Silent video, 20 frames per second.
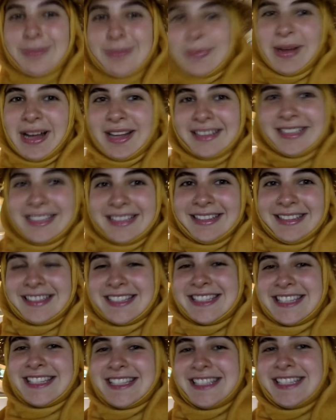Bali.
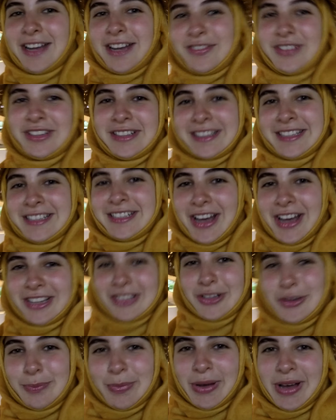This is definitely
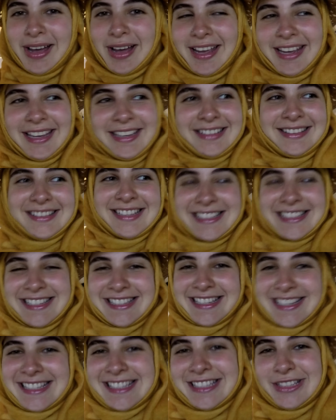not goodbye. This
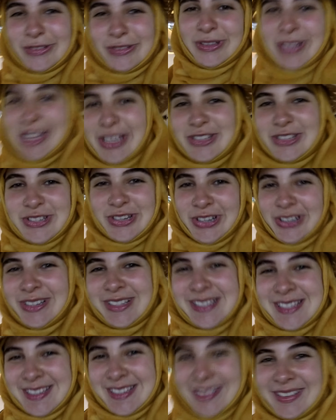is a see you later.
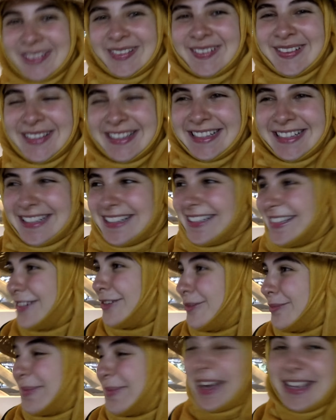So
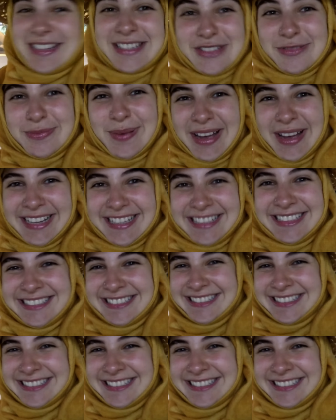back to Dubai.